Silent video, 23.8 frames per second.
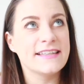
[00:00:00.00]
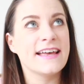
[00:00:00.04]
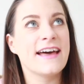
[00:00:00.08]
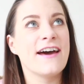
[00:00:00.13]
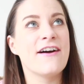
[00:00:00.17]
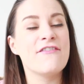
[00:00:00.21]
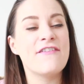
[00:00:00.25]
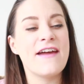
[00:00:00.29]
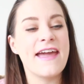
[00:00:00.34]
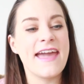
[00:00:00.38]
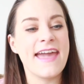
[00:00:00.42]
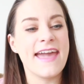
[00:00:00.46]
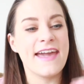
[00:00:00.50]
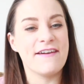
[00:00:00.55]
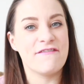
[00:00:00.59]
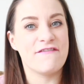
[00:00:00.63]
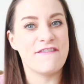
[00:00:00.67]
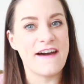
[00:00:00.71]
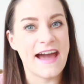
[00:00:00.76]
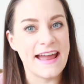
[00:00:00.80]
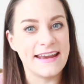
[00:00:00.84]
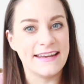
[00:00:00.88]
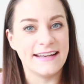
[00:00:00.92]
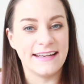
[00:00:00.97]
Hooray,
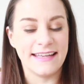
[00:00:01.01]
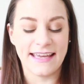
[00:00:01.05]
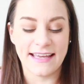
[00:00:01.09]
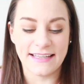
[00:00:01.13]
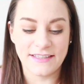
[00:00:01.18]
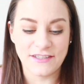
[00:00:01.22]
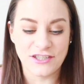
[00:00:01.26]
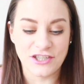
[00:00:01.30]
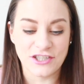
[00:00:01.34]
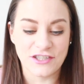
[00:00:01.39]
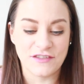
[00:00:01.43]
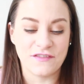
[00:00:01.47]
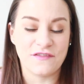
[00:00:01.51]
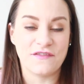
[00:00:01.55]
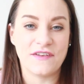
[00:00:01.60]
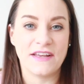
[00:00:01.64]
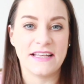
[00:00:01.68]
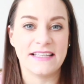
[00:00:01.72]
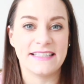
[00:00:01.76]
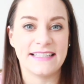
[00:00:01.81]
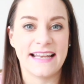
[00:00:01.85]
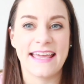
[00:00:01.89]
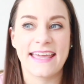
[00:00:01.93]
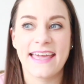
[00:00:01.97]
finally. It just
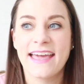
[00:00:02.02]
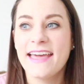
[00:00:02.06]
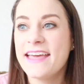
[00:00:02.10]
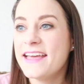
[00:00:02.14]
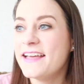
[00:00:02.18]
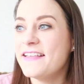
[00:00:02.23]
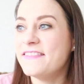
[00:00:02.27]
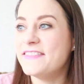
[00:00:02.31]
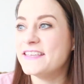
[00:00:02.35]
feels like